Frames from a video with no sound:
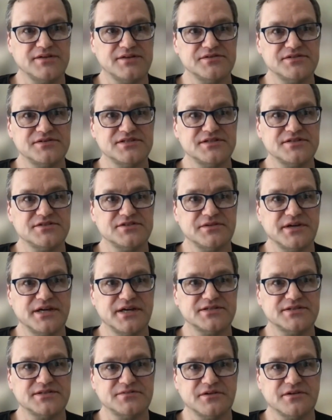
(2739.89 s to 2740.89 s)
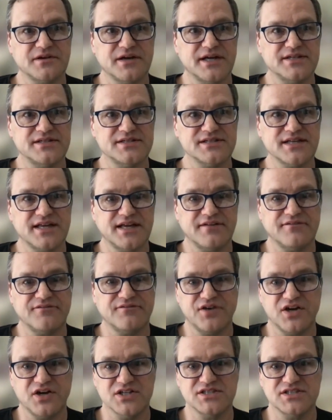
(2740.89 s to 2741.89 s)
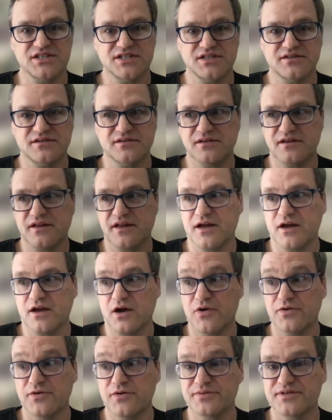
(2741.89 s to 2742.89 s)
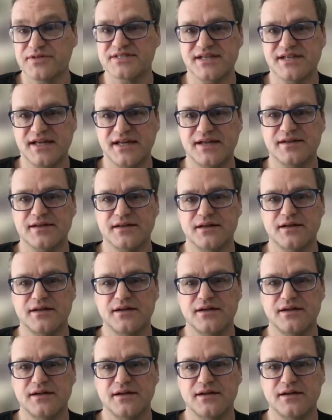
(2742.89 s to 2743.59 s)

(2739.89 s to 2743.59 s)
into a situation where I just can't function like 100%.